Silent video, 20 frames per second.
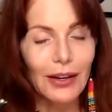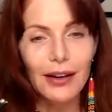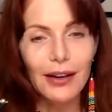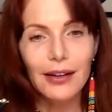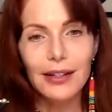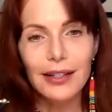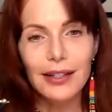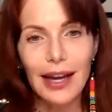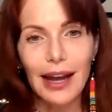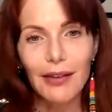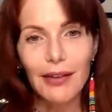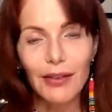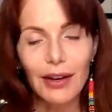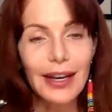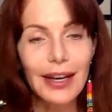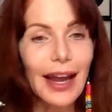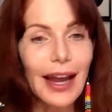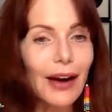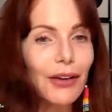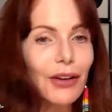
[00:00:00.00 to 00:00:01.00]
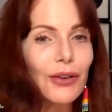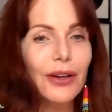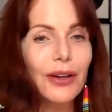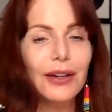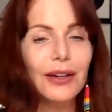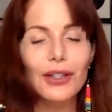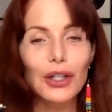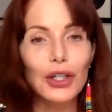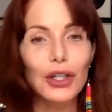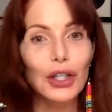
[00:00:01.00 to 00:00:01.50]
young to have. And now you
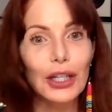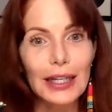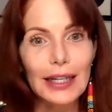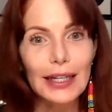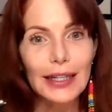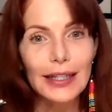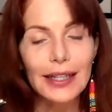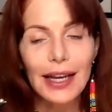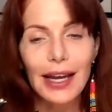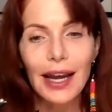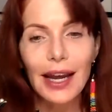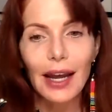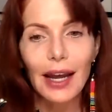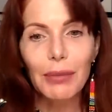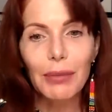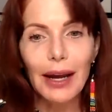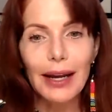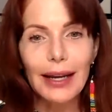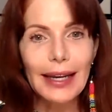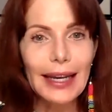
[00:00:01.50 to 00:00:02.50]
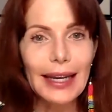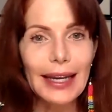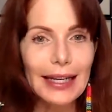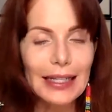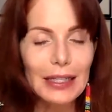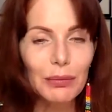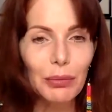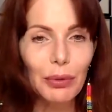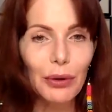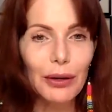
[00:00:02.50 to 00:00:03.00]
can cheat and buy
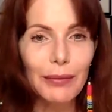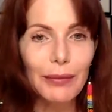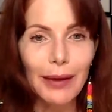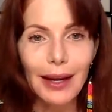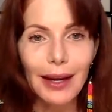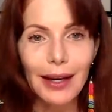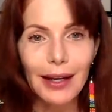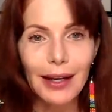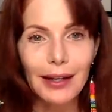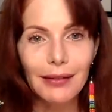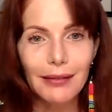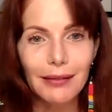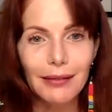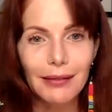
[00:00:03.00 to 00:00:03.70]
kits pre-made.